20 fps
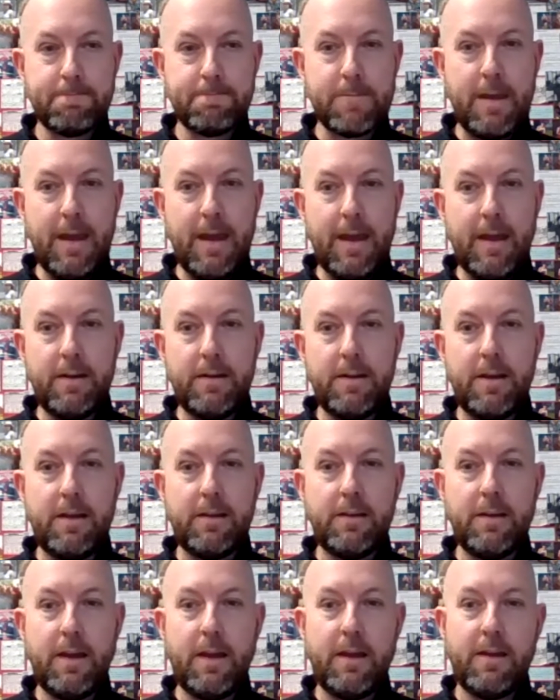And
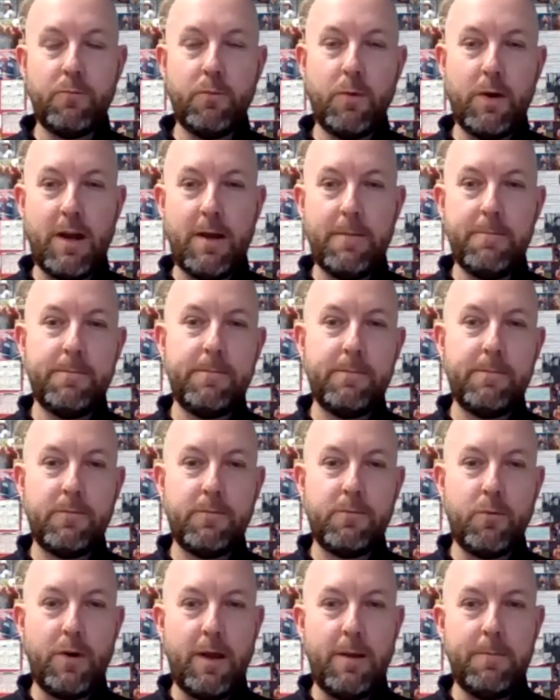and when I'm
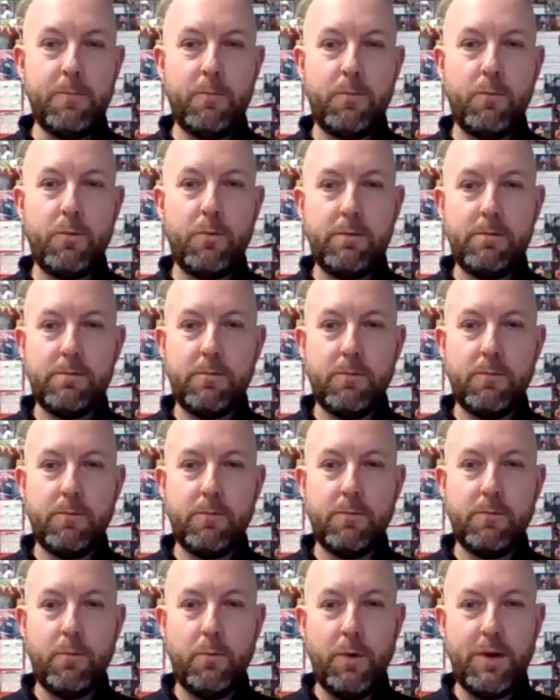when I'm
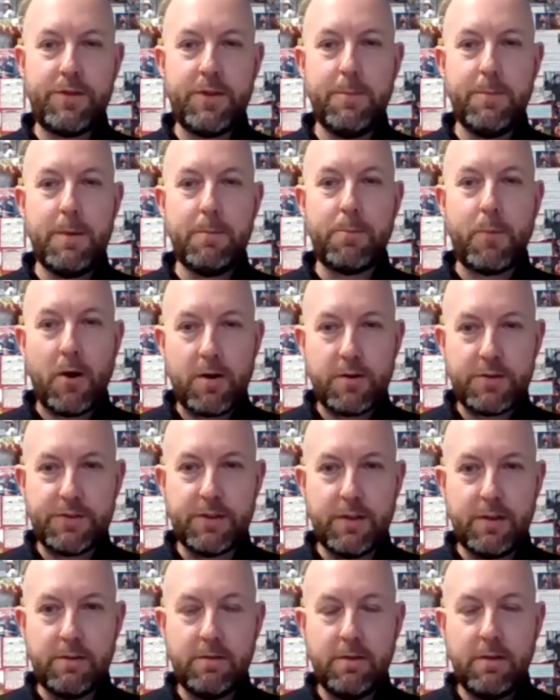with them in
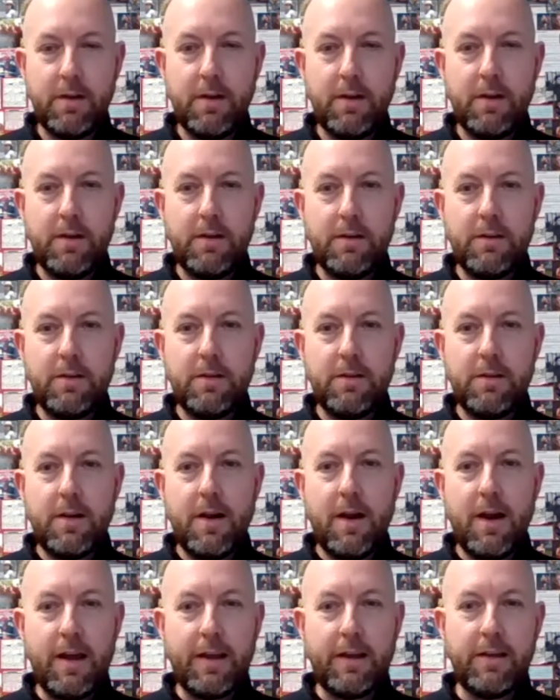person,
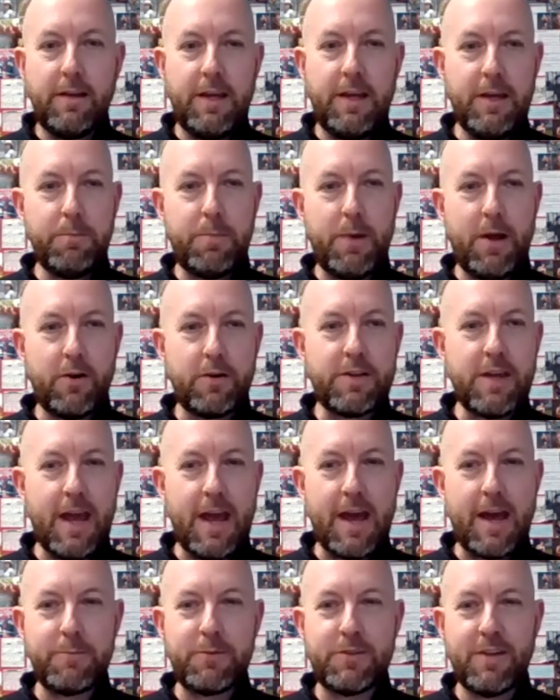I can keep better
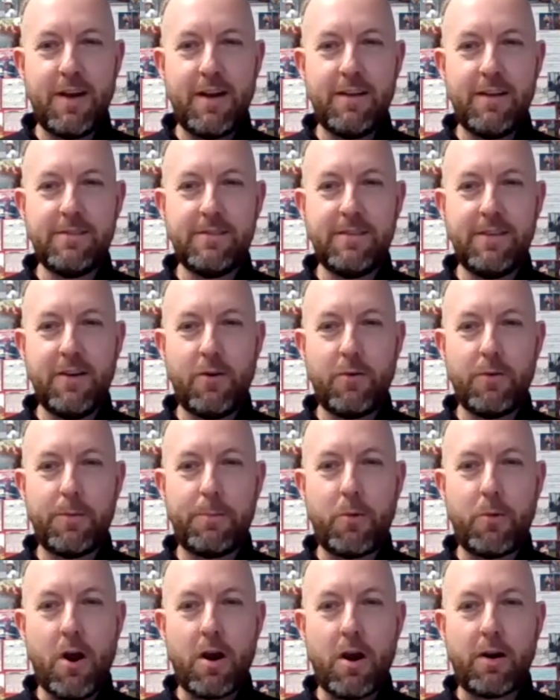tabs on, you know, their
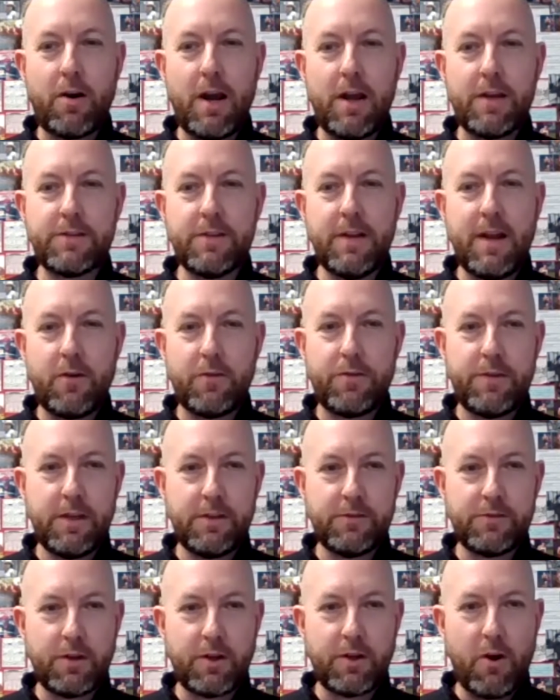progress and how
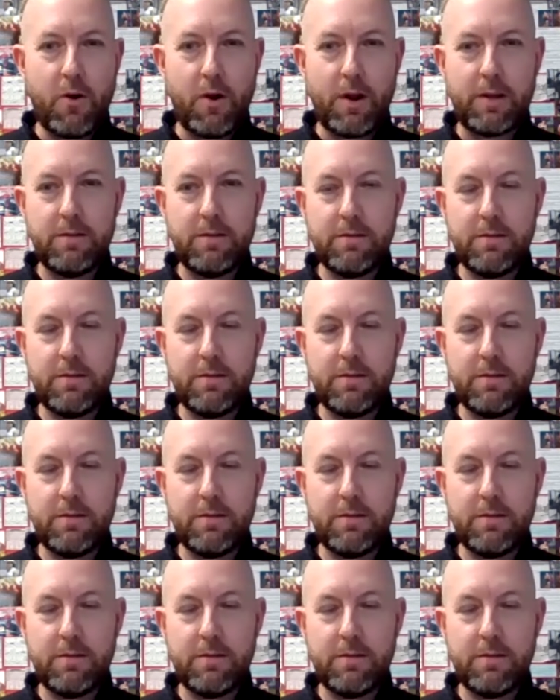things are going.